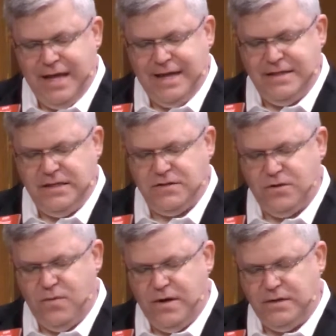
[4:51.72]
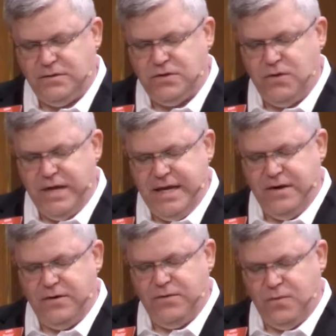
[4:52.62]
And these are the ones who
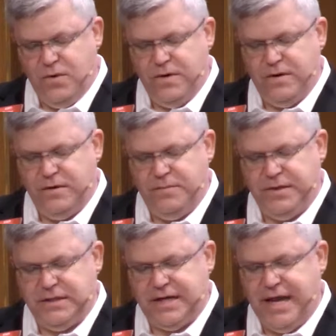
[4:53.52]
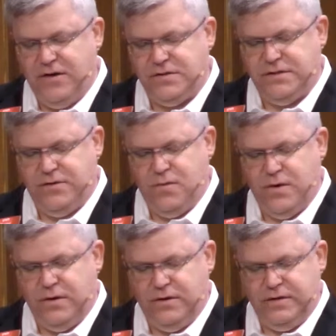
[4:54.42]
hear the word, but the cares of the
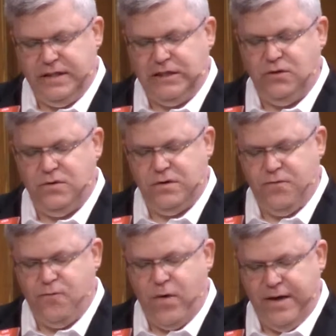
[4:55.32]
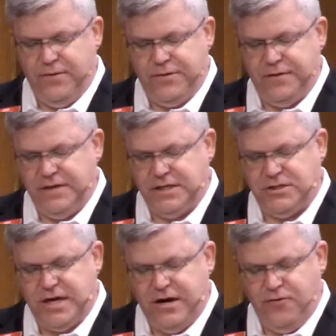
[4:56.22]
world and the lure of wealth and the
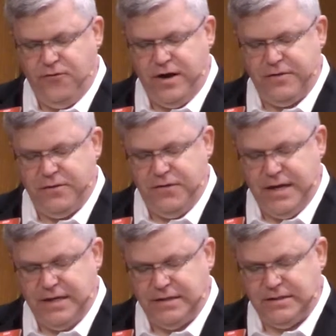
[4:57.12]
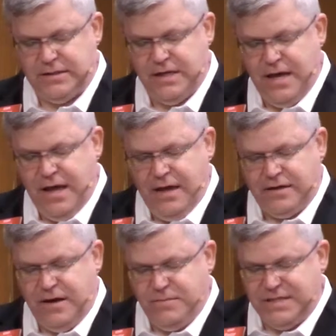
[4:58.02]
desire for other things
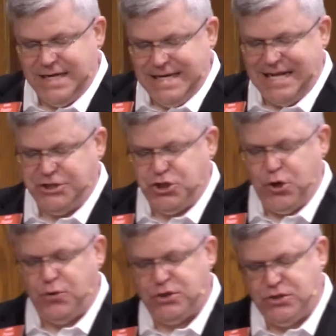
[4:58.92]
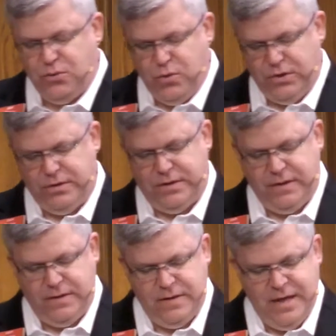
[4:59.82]
comes in and chokes the word,
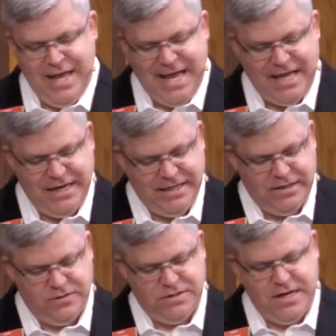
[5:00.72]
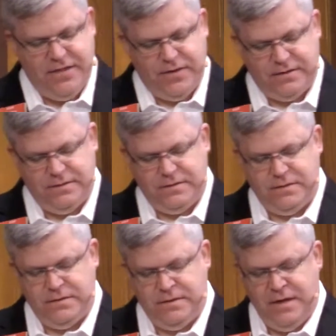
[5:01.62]
and it yields nothing.
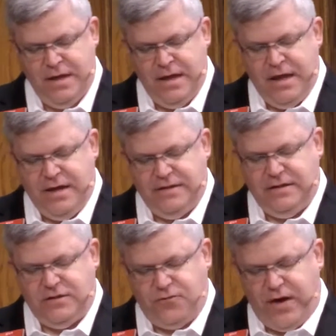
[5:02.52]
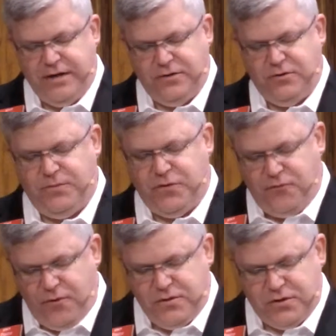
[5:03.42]
And then this final the
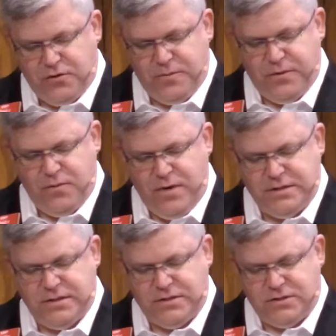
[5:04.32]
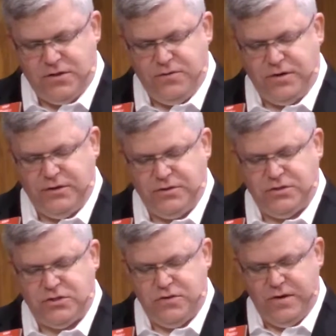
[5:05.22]
fourth group, are the ones that sown on good
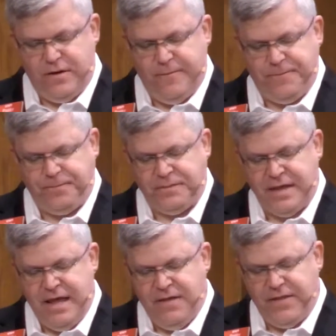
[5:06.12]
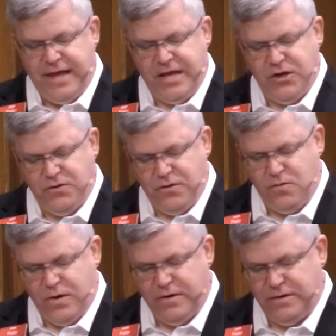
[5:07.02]
soil. They hear the
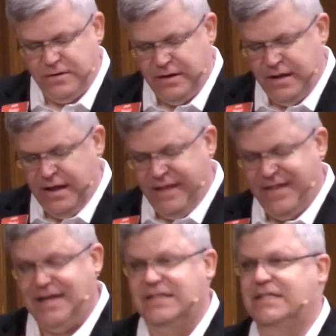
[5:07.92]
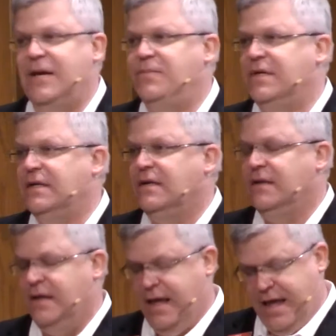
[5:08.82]
word, they accept it,
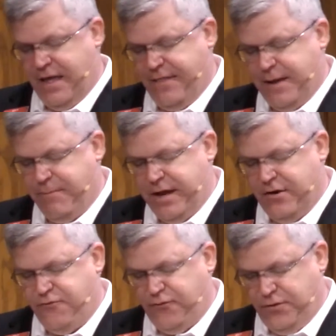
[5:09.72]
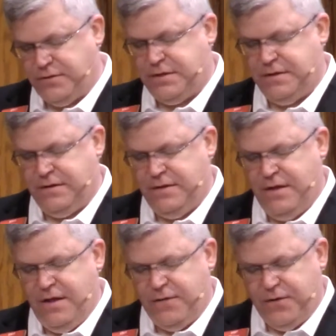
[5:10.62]
and they bear fruit
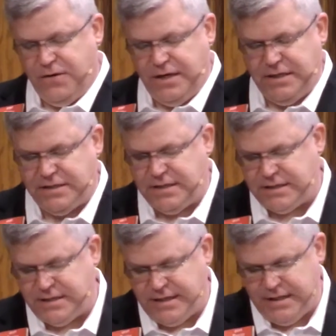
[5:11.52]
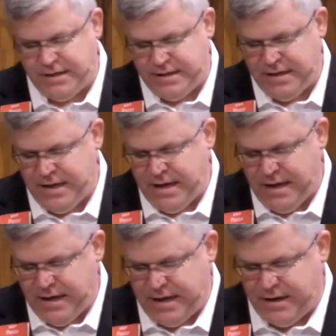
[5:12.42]
30, 60,
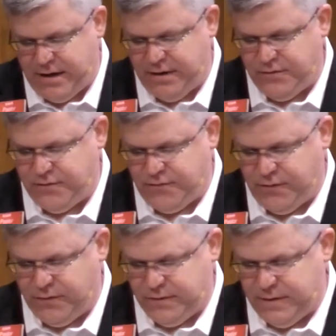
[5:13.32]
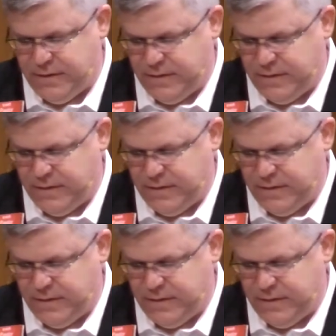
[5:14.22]
and 100 fold.